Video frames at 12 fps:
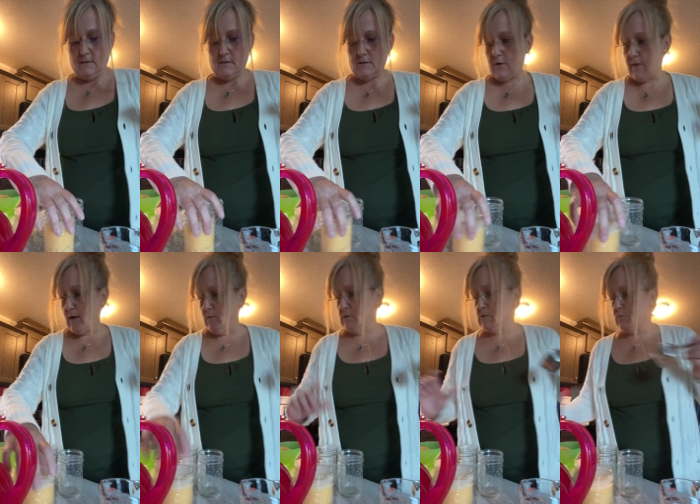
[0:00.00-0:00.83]
So that
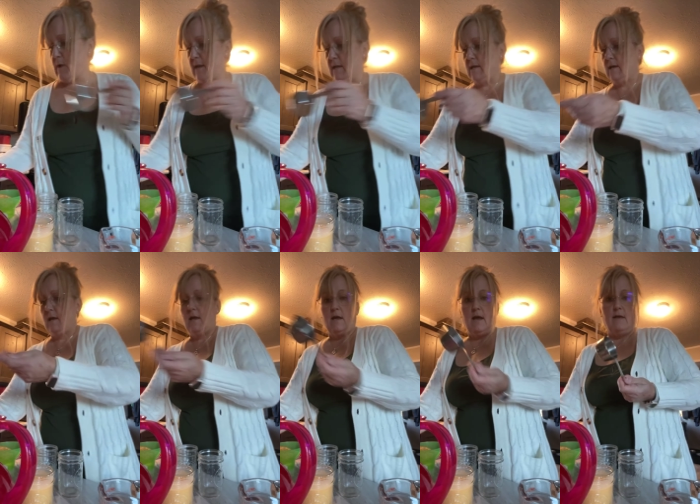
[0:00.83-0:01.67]
one's ready.
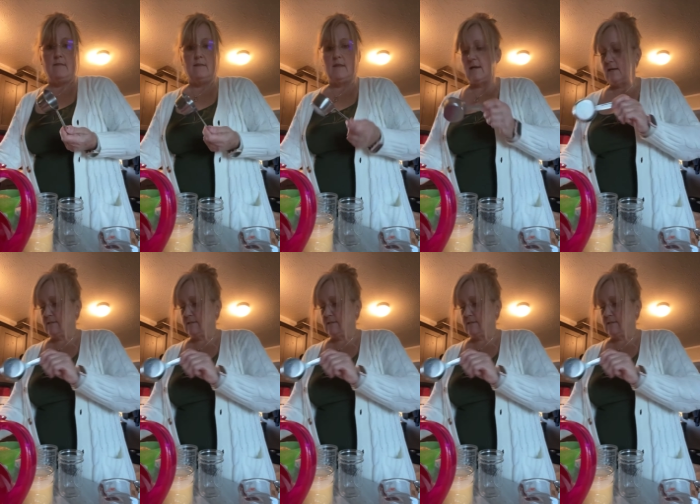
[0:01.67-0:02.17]
And then, like I